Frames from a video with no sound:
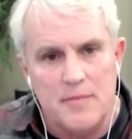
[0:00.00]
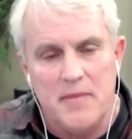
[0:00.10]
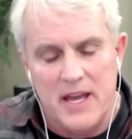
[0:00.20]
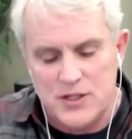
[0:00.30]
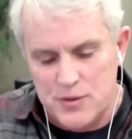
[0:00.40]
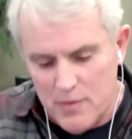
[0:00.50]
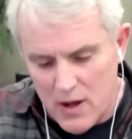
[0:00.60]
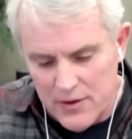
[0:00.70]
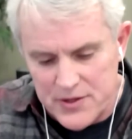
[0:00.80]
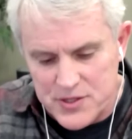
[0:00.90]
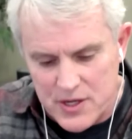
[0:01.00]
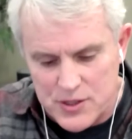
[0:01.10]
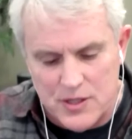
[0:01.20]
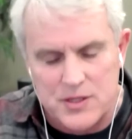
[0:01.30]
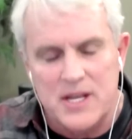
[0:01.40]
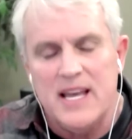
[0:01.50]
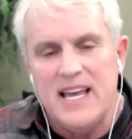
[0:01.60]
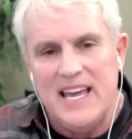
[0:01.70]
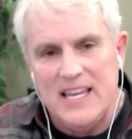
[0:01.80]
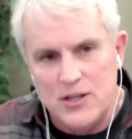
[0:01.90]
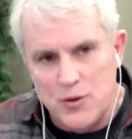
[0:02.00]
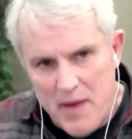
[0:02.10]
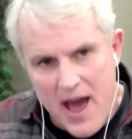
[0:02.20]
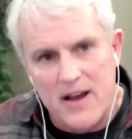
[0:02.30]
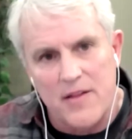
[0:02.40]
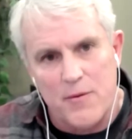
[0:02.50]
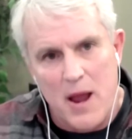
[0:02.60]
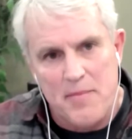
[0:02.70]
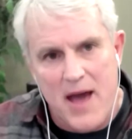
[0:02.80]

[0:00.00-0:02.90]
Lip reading: make small decisions, and get you back on the right